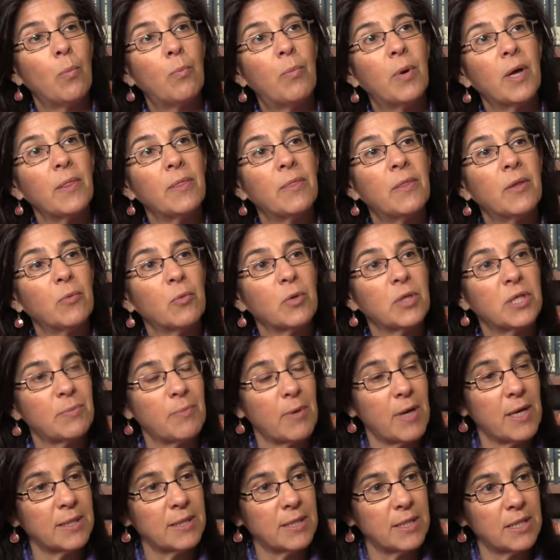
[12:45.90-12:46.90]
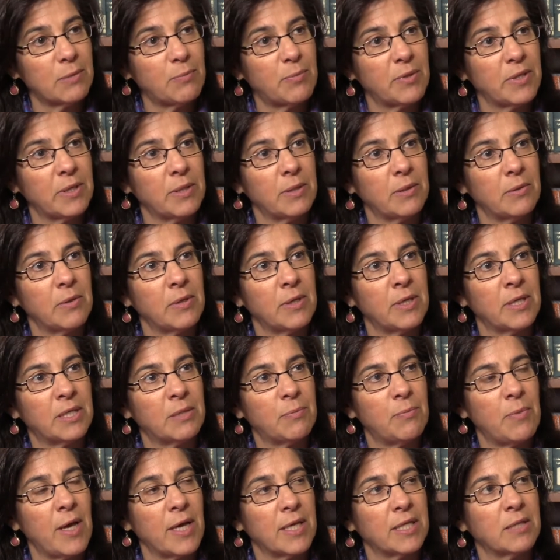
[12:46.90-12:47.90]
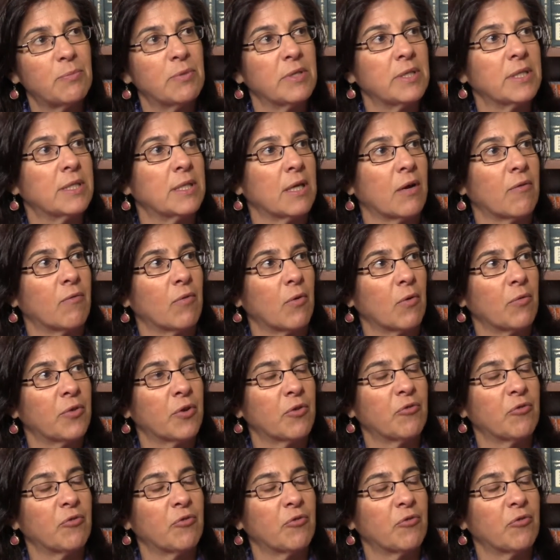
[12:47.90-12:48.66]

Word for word: But the response has been is, has been several.